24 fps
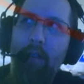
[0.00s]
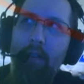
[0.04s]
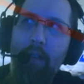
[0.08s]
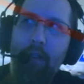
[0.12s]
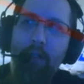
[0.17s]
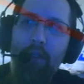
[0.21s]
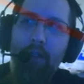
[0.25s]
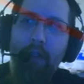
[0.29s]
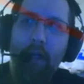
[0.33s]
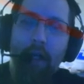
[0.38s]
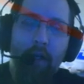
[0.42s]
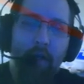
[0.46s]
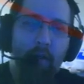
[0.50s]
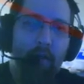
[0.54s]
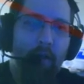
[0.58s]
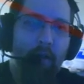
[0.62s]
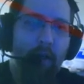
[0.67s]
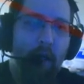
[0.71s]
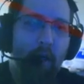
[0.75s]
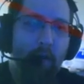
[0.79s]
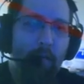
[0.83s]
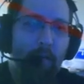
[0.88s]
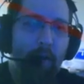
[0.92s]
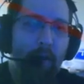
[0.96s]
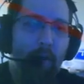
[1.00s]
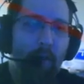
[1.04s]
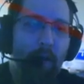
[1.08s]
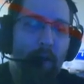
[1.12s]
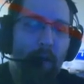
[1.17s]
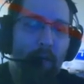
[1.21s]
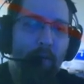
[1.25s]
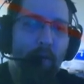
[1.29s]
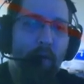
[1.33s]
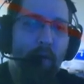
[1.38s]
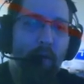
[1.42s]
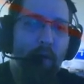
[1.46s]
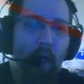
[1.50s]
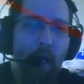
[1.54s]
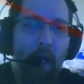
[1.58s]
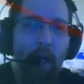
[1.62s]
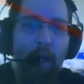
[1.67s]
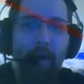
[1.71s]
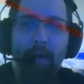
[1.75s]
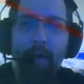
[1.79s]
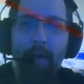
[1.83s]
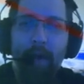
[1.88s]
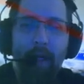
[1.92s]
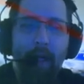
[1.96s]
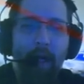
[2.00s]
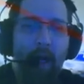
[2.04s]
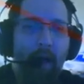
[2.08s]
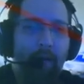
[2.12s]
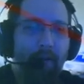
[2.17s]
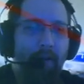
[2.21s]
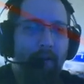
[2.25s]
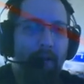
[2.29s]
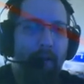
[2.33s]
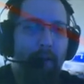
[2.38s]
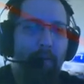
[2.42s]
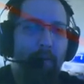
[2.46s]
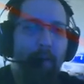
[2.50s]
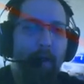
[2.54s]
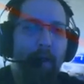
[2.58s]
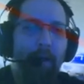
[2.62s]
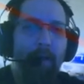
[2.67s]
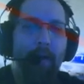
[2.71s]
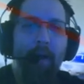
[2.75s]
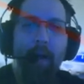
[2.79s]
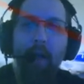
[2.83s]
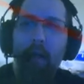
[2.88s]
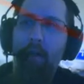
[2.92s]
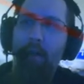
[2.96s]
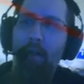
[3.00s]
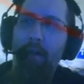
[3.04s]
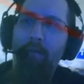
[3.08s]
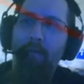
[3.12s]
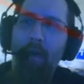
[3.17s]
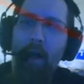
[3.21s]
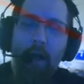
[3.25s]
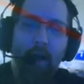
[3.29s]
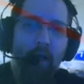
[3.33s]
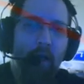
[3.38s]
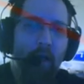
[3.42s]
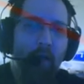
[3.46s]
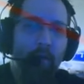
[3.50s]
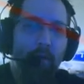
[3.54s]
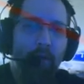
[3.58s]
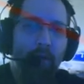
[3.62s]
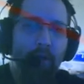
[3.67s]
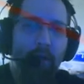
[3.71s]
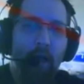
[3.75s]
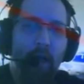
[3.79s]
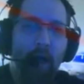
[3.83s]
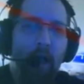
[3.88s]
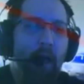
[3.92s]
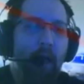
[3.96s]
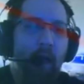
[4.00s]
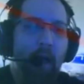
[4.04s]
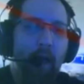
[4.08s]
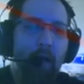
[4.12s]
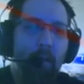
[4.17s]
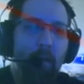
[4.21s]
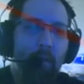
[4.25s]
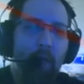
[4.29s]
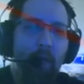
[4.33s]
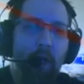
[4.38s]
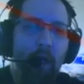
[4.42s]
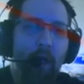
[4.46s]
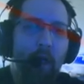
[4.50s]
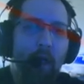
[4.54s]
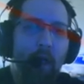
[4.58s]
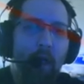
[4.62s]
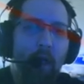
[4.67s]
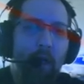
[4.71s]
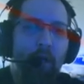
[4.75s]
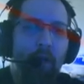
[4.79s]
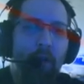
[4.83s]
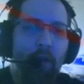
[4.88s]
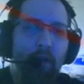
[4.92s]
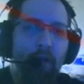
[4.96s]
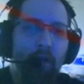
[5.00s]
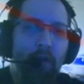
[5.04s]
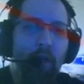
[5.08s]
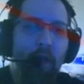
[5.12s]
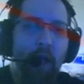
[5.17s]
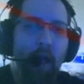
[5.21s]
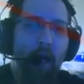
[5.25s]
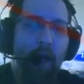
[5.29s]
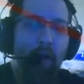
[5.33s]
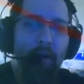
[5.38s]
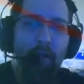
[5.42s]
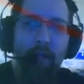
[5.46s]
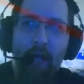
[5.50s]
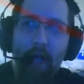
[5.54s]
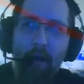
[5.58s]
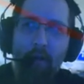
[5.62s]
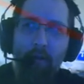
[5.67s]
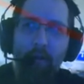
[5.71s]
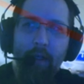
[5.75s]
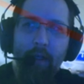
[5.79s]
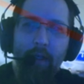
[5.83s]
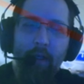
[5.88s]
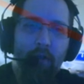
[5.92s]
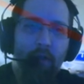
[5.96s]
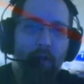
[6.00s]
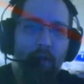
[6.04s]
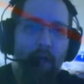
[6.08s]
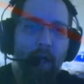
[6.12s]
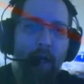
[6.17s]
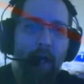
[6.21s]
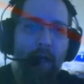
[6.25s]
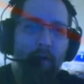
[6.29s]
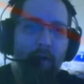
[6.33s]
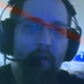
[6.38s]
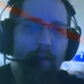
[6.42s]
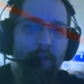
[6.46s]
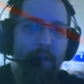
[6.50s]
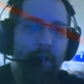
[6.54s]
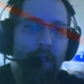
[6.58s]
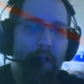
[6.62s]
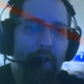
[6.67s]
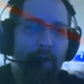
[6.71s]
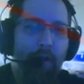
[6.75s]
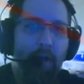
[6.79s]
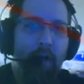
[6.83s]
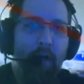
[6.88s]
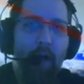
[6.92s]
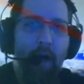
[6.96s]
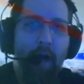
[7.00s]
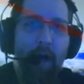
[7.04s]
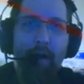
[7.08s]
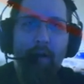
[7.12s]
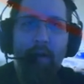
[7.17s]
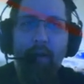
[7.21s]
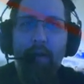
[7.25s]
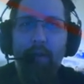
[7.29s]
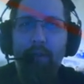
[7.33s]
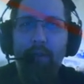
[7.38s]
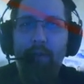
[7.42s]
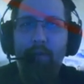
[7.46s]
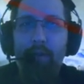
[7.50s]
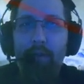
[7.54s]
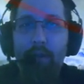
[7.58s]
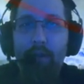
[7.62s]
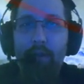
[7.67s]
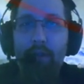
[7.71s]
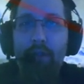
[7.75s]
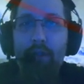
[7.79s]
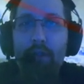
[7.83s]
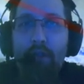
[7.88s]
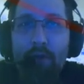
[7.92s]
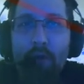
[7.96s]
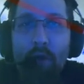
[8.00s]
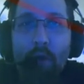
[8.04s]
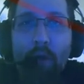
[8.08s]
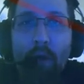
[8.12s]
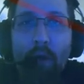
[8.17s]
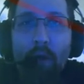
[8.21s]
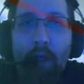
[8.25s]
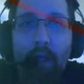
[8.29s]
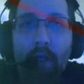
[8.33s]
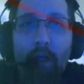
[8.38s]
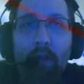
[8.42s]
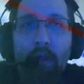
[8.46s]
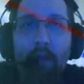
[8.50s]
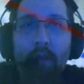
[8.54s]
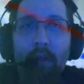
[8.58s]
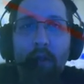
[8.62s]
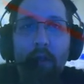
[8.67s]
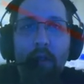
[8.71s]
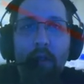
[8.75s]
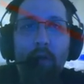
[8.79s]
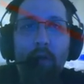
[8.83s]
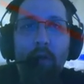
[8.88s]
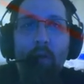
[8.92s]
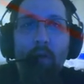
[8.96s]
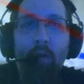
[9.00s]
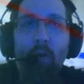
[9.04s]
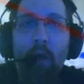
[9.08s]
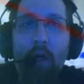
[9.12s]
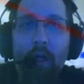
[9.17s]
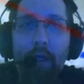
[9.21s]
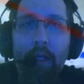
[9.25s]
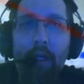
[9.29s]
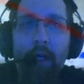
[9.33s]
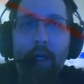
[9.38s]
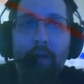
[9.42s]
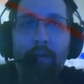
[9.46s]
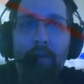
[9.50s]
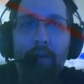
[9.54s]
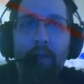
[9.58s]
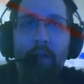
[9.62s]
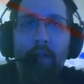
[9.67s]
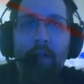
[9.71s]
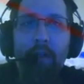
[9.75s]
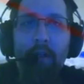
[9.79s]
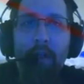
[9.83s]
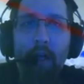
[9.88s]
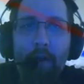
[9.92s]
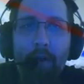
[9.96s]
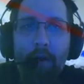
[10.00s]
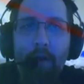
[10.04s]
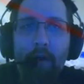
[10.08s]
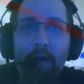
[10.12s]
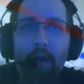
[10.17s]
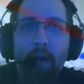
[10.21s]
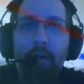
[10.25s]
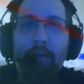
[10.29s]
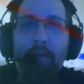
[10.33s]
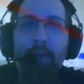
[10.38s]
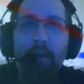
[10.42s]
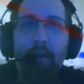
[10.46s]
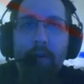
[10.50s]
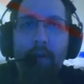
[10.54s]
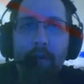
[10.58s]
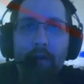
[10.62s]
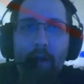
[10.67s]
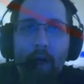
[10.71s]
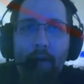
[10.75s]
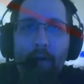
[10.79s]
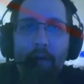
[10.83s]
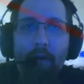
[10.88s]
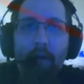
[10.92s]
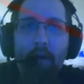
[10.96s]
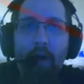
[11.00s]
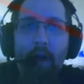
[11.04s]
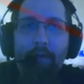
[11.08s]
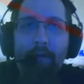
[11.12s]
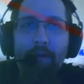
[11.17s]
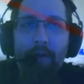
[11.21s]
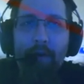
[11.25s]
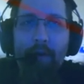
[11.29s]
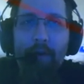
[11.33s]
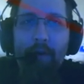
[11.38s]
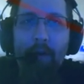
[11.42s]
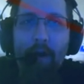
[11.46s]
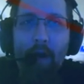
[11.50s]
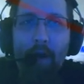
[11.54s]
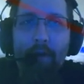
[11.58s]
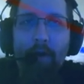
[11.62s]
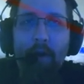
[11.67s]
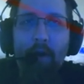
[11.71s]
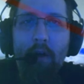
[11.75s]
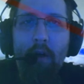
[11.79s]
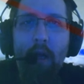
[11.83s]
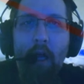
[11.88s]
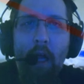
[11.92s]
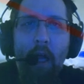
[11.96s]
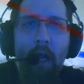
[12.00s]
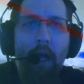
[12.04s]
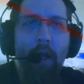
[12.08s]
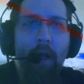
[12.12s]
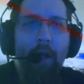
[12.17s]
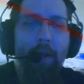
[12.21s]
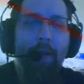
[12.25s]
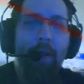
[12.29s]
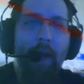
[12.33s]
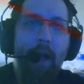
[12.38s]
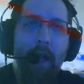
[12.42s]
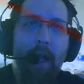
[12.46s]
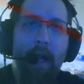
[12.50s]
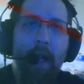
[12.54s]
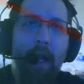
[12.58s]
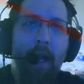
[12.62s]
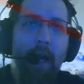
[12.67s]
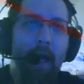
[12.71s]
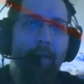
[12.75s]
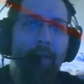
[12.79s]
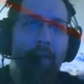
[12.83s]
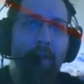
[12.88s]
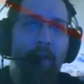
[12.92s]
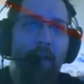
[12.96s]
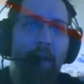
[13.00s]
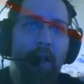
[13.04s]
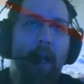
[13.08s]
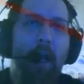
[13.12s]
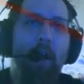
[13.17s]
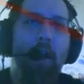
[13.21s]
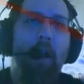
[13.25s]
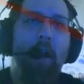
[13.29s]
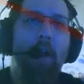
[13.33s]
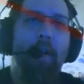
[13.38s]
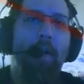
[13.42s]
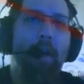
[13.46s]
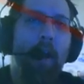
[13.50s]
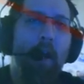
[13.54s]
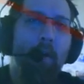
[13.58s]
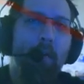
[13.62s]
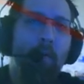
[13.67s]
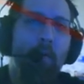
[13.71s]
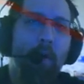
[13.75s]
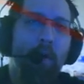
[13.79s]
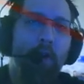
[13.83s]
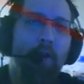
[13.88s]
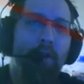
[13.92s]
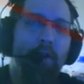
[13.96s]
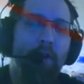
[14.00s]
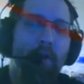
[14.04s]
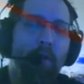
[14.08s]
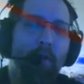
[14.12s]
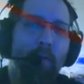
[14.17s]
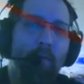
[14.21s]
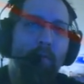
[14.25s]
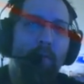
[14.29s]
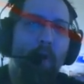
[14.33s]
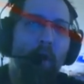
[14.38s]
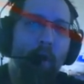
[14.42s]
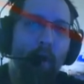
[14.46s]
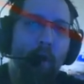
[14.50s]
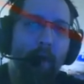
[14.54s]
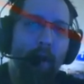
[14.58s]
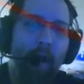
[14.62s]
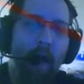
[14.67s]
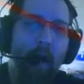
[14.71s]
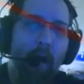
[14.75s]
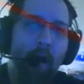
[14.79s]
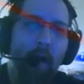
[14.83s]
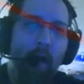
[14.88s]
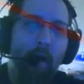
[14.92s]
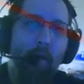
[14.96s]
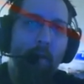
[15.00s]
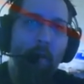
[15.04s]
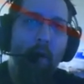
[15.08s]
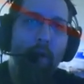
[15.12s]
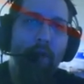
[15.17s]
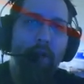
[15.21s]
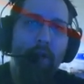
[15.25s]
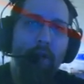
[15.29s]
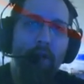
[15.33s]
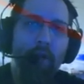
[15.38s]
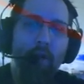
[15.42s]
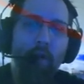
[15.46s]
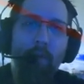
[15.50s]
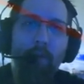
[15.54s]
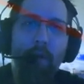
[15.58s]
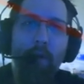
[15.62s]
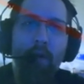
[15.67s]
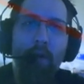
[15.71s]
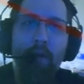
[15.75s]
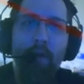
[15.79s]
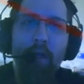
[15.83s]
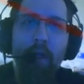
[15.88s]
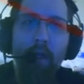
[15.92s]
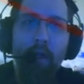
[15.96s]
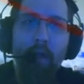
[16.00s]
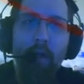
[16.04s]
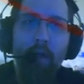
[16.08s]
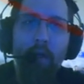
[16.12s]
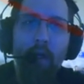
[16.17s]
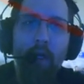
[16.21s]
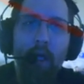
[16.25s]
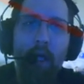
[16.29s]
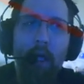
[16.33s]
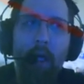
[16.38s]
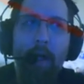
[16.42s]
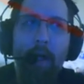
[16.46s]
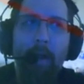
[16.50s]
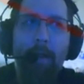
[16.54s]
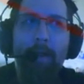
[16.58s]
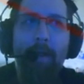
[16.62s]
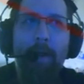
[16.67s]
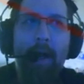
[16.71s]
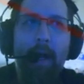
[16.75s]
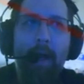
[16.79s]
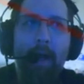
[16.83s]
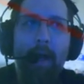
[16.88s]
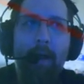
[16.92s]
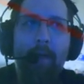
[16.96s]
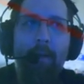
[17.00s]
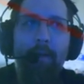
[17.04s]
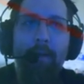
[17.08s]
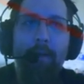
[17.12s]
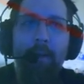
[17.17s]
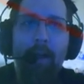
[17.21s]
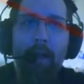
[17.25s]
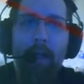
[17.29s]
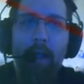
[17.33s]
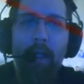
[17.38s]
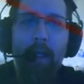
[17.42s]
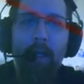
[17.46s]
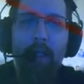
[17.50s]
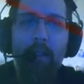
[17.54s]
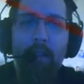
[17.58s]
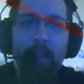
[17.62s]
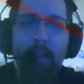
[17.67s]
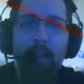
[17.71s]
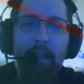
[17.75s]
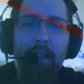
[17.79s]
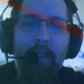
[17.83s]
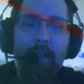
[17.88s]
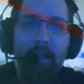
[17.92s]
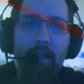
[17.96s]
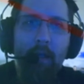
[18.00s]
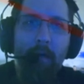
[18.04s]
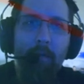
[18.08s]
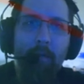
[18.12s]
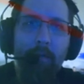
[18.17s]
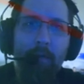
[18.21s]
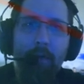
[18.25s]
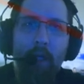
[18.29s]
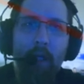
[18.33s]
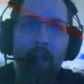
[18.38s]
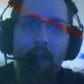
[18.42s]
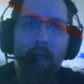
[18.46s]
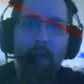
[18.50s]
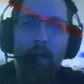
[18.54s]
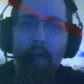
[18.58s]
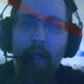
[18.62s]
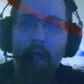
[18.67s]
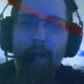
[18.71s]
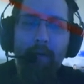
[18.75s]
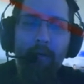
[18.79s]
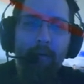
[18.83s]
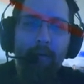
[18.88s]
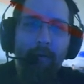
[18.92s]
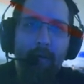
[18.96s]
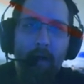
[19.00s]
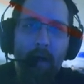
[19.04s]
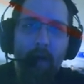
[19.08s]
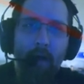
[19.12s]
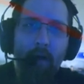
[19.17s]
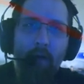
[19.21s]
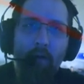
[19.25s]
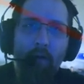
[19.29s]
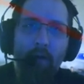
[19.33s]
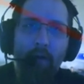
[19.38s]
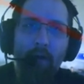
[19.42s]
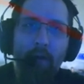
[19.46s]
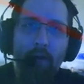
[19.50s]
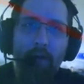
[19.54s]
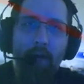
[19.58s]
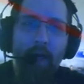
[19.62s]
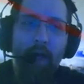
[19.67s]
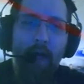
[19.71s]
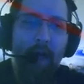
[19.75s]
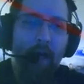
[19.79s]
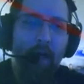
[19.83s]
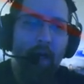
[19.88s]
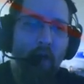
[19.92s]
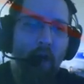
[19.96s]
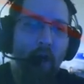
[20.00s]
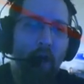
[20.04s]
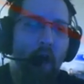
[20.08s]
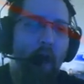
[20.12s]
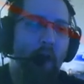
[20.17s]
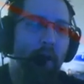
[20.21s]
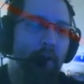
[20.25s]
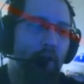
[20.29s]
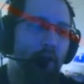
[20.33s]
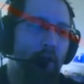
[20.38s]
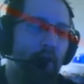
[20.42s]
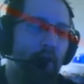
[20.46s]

to the channel and helping people. They didn't have to spend their valuable time telling creators that their add-ons were destroyed one after another after another after another they didn't have to carry that emotional that emotional burden that they did something they failed that caused